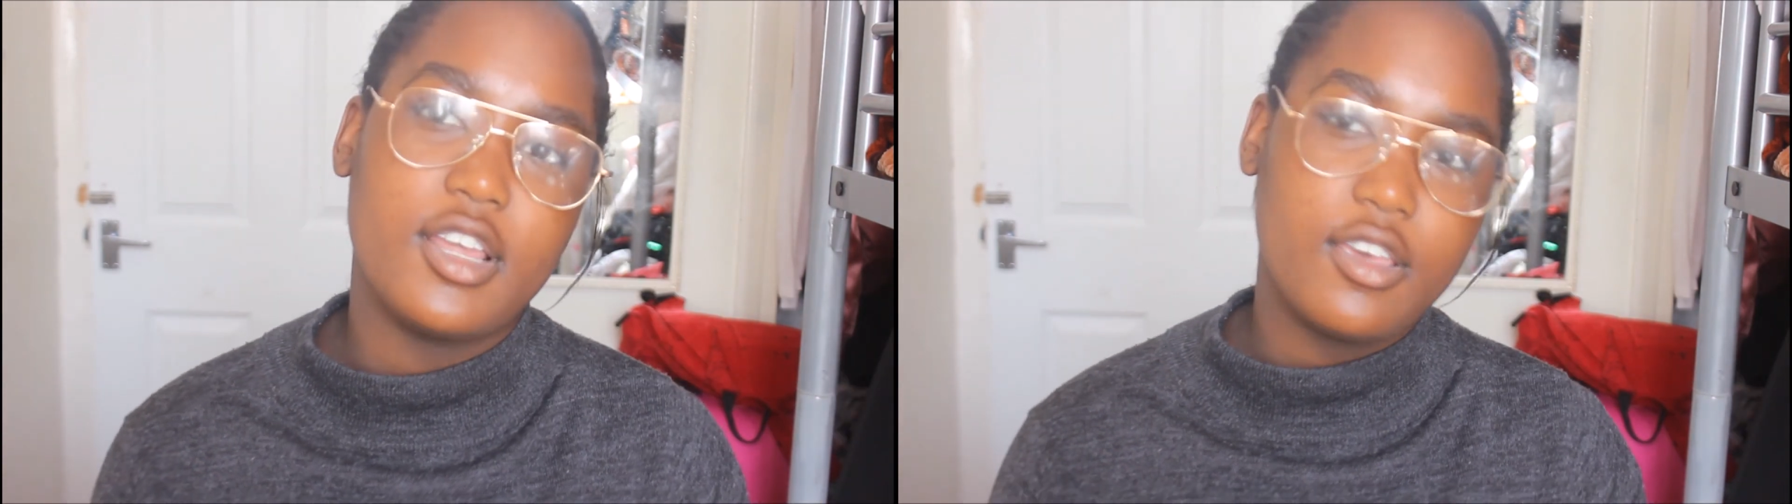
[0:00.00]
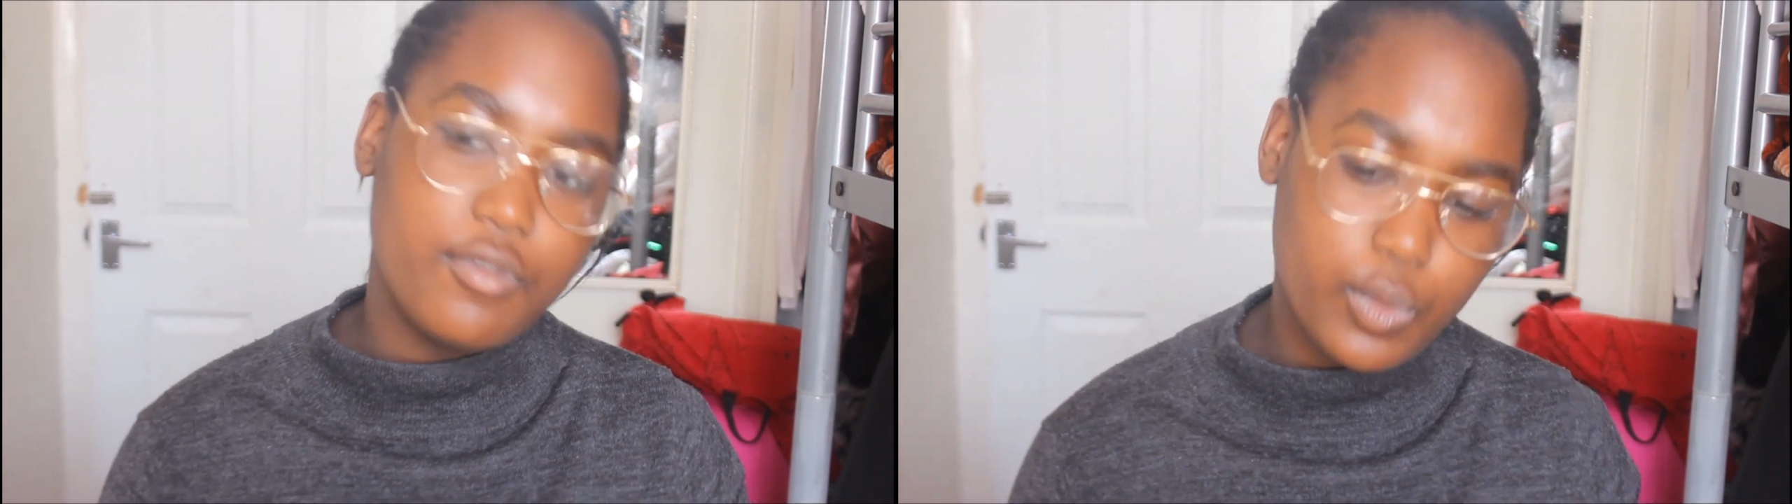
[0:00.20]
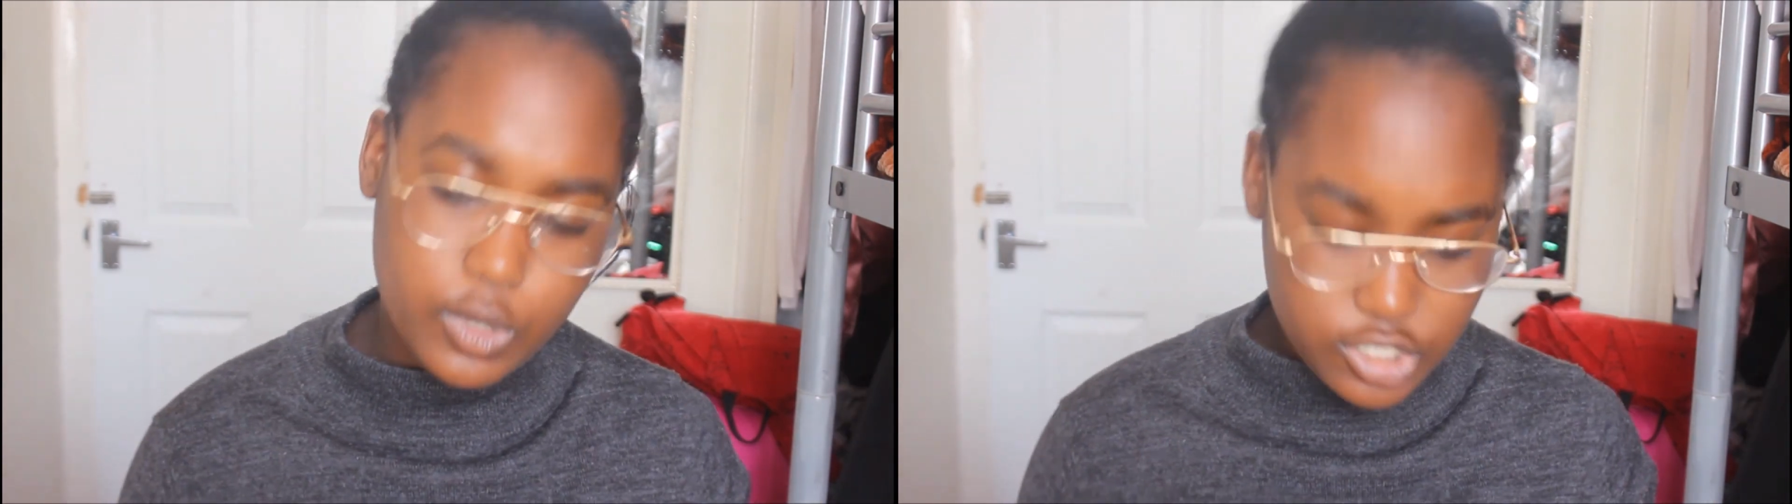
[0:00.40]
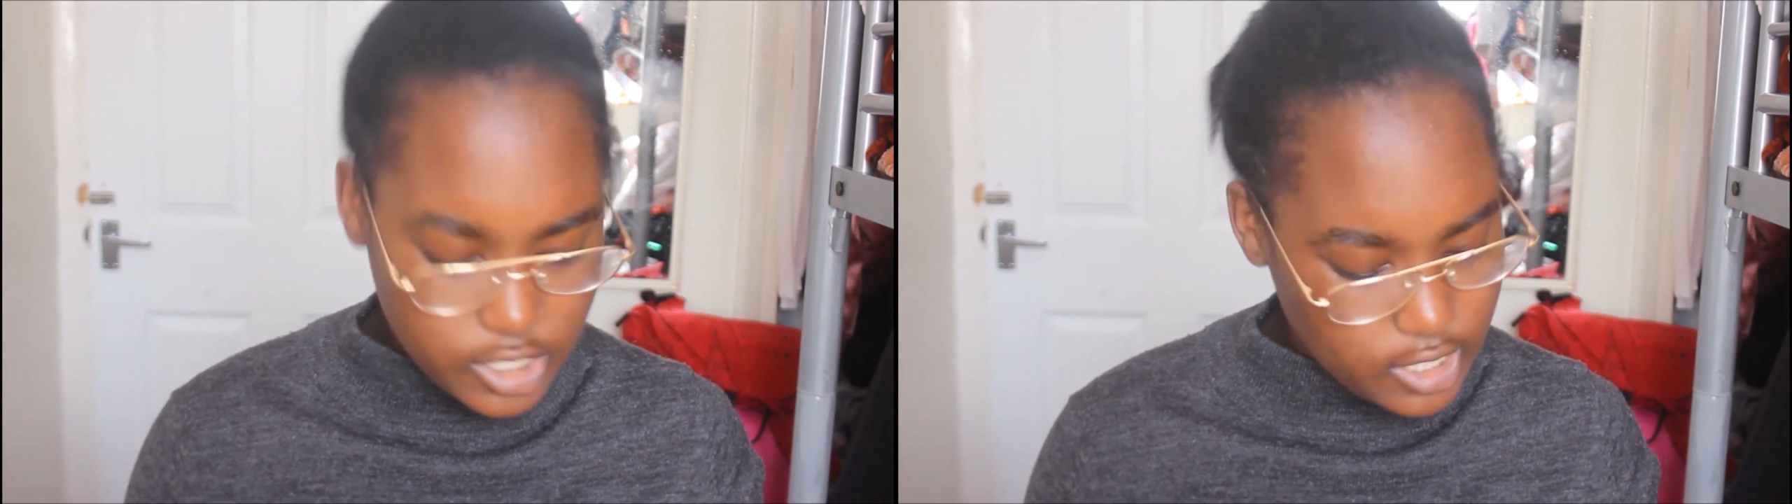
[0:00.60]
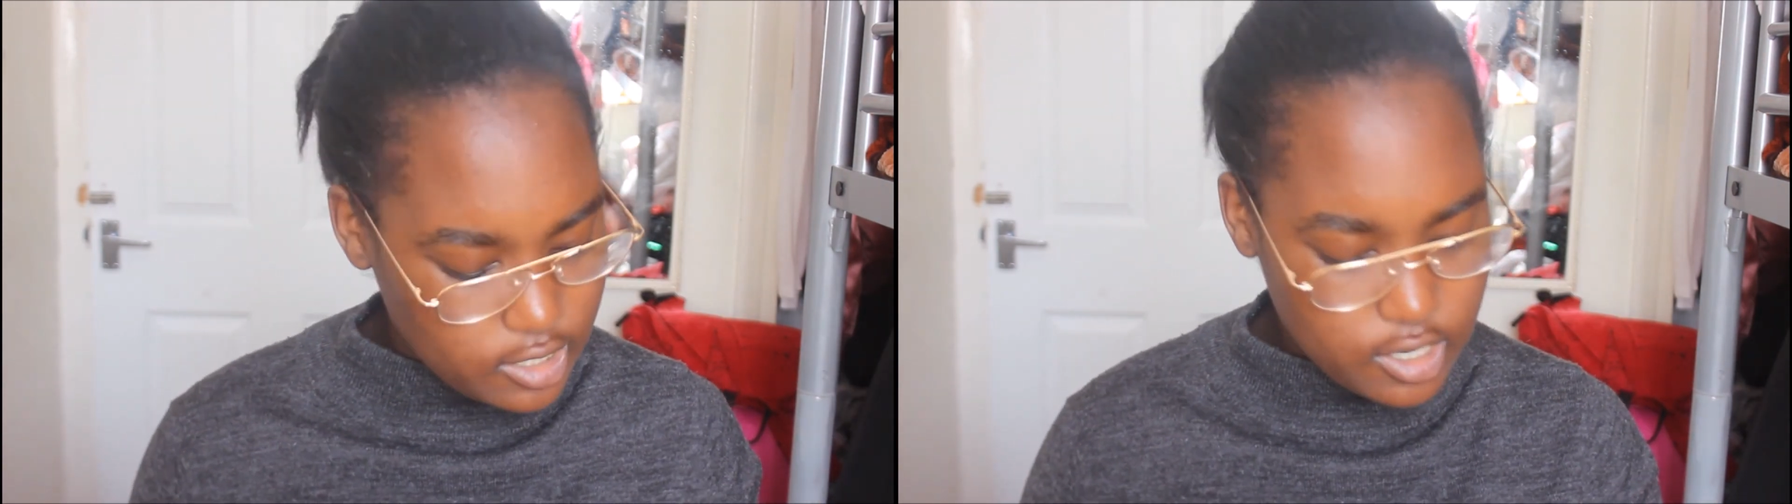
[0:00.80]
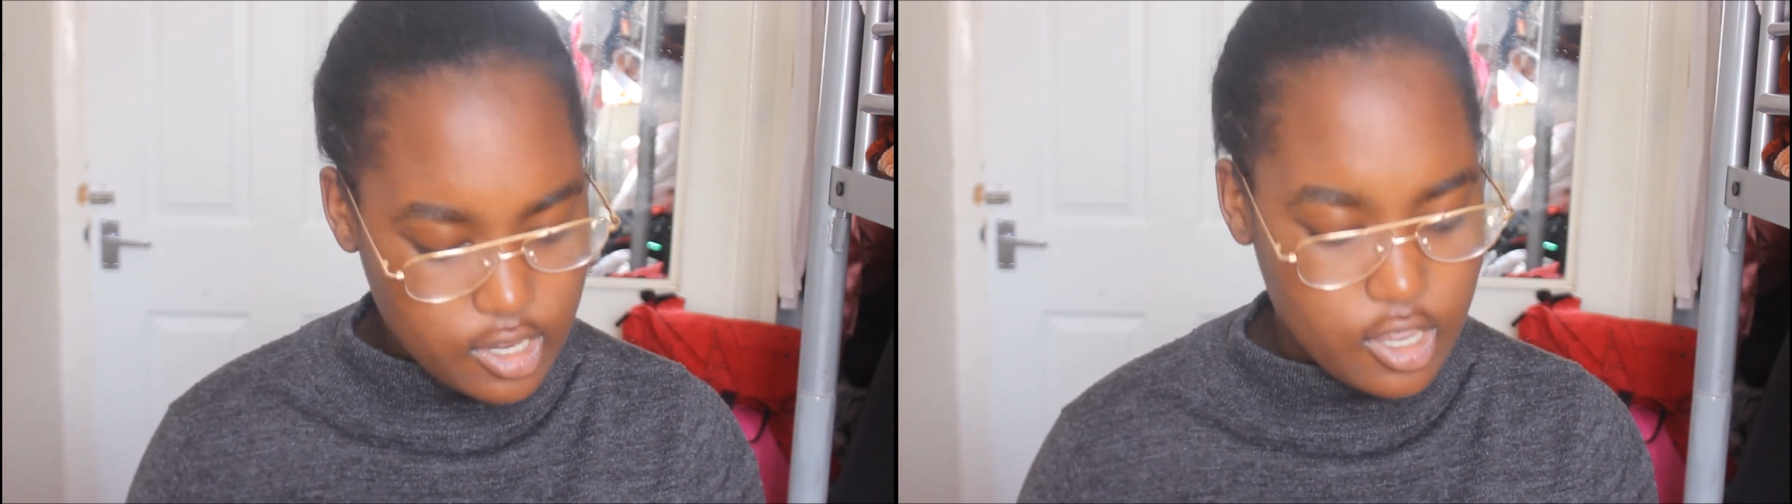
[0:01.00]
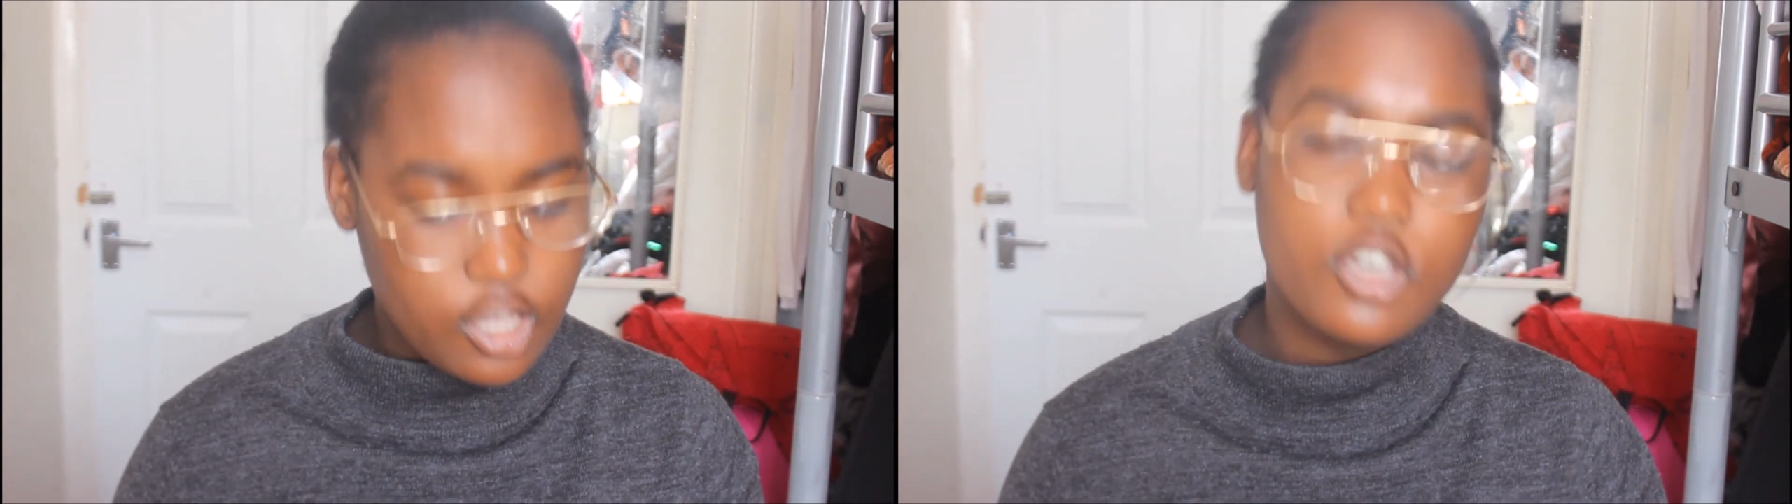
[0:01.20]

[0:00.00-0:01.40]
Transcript: Like if you want jeans, you